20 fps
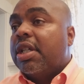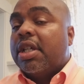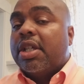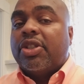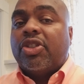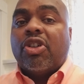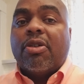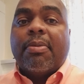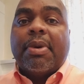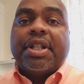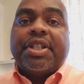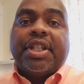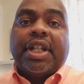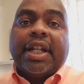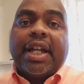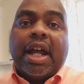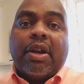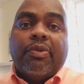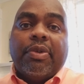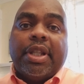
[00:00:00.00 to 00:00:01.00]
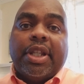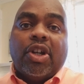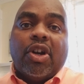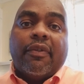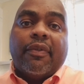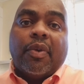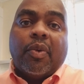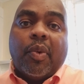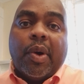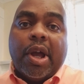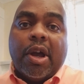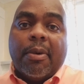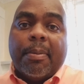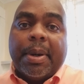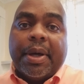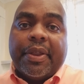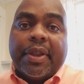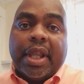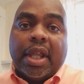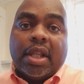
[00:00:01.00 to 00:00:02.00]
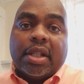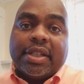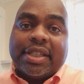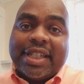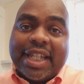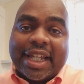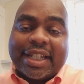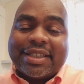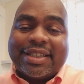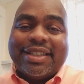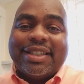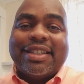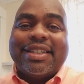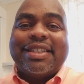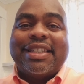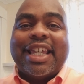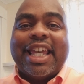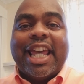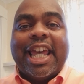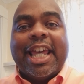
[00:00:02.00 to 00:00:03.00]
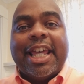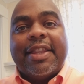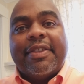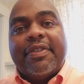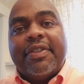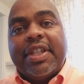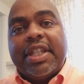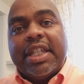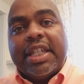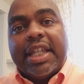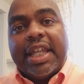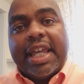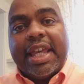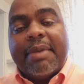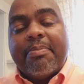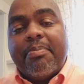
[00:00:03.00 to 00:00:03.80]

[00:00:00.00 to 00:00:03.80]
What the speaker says: So much I got really overwhelmed by all the texts and the